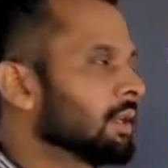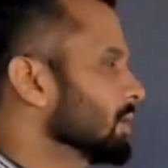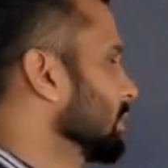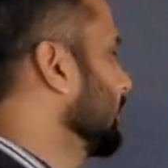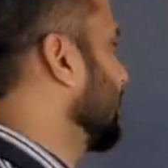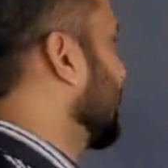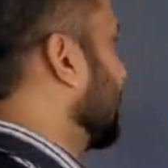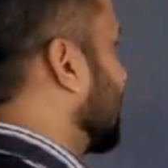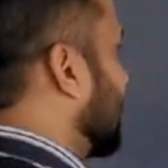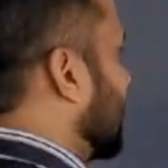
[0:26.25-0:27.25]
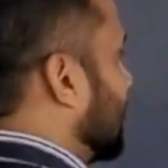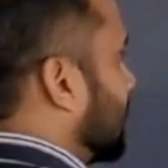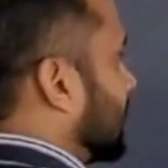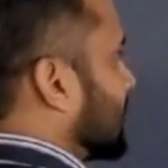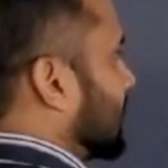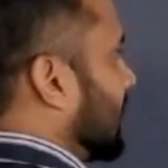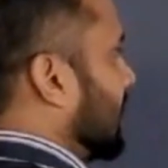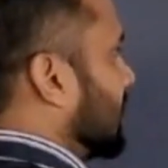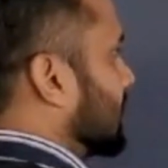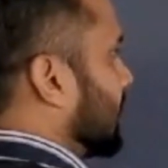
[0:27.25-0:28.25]
So, if I will write this
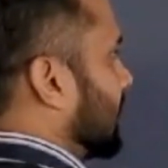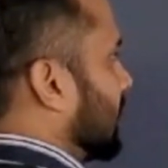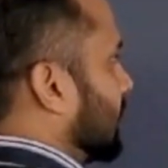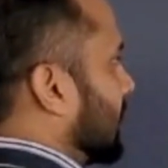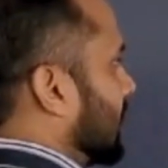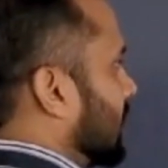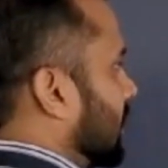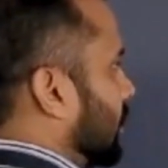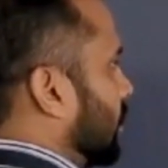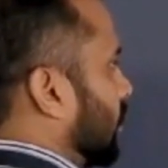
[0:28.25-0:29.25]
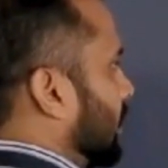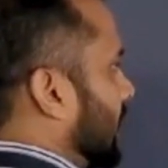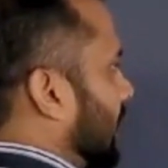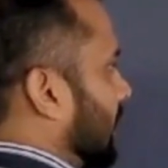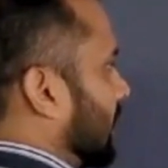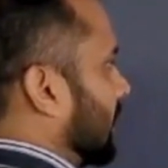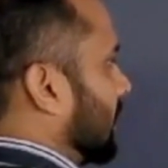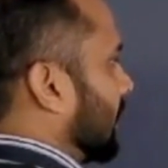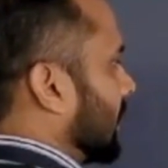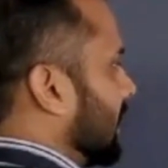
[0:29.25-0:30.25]
A is nothing but domain,
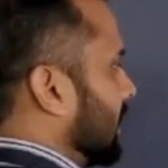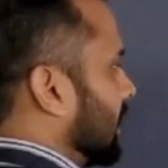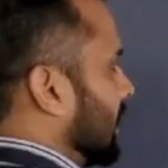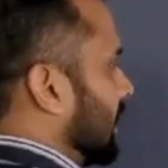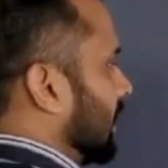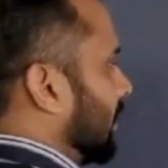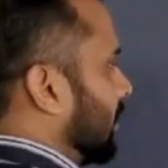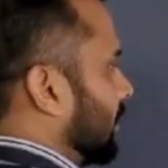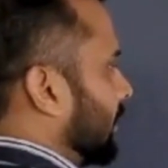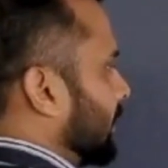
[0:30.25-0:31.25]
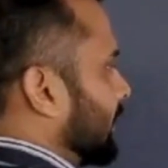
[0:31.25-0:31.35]
right? Now,